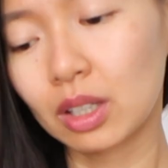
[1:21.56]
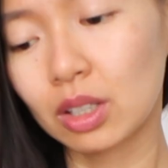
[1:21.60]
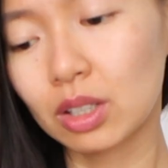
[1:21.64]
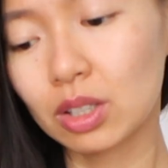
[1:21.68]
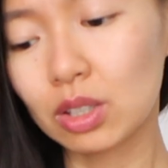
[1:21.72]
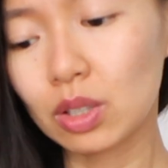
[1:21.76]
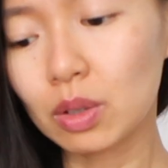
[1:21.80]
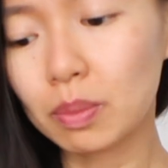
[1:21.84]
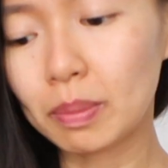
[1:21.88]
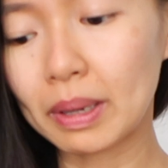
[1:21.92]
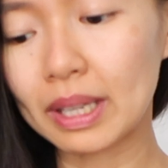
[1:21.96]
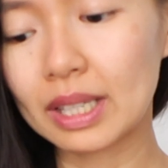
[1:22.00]

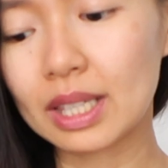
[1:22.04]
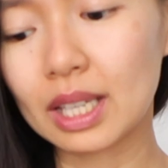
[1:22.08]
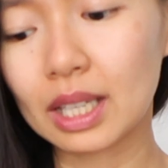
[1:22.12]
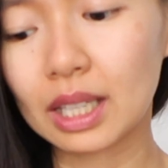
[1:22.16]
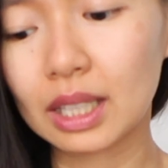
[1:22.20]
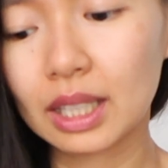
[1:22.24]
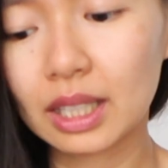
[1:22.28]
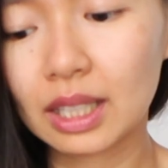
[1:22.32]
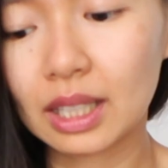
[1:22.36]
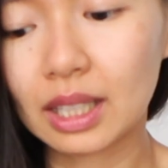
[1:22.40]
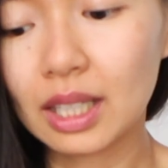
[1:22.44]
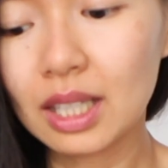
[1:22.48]
So
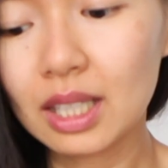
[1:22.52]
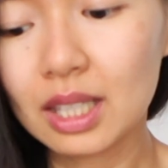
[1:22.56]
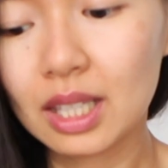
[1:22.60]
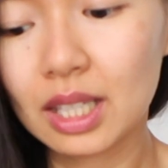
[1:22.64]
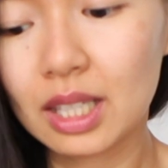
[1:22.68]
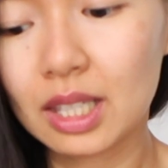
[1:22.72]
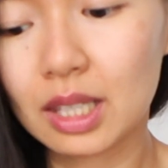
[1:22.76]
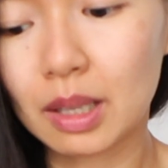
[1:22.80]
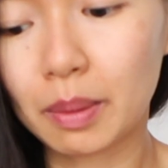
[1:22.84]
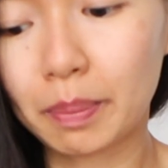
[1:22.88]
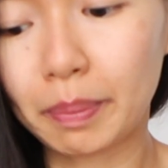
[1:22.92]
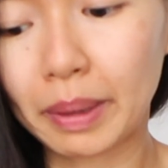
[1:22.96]
basically, this
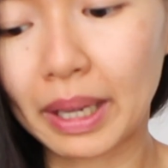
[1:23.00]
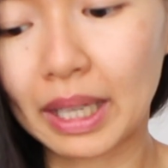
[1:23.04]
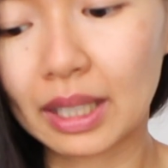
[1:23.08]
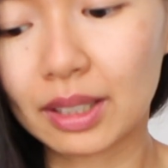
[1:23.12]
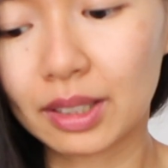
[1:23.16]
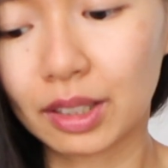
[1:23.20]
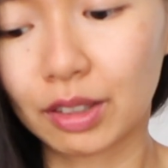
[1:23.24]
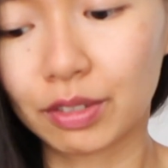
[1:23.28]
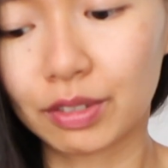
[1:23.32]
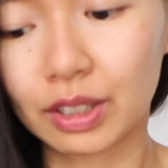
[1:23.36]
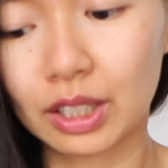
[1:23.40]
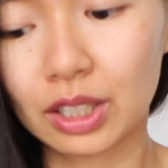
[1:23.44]
is the
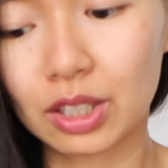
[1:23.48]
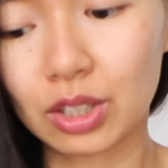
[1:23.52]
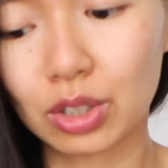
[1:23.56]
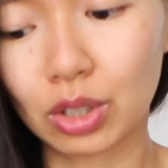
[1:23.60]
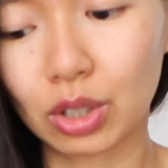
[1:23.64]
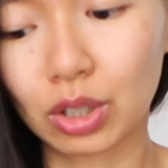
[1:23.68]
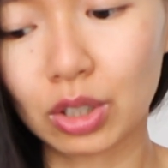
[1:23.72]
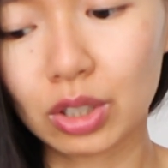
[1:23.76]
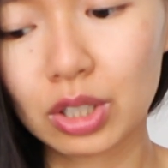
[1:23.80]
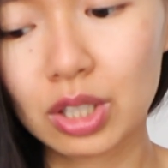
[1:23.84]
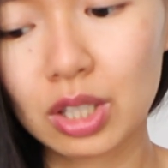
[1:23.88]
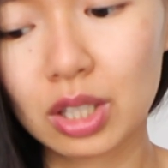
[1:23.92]
base of the
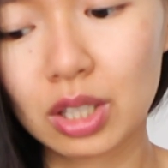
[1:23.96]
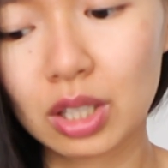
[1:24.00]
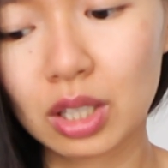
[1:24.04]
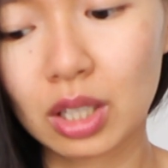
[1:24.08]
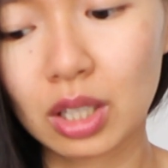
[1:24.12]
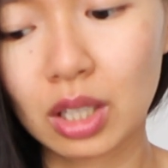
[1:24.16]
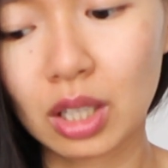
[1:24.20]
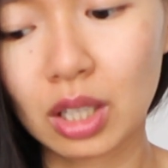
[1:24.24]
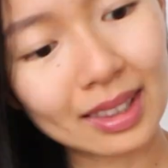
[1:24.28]
sauce.